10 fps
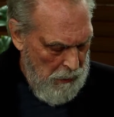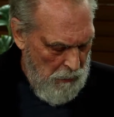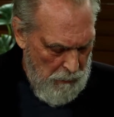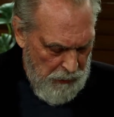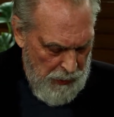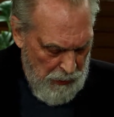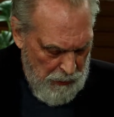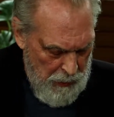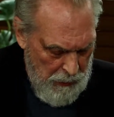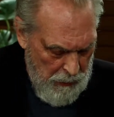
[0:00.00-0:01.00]
Whoops! I
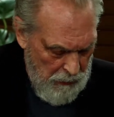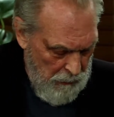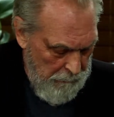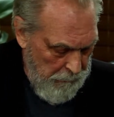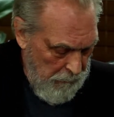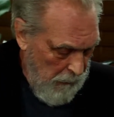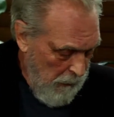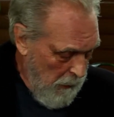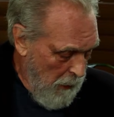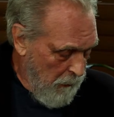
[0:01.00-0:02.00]
just did this.
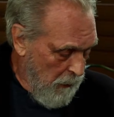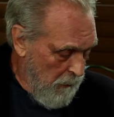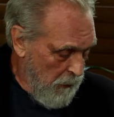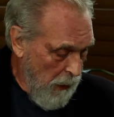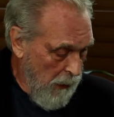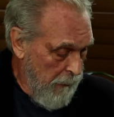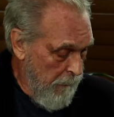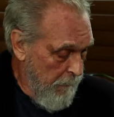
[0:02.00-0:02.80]
Oops, sorry.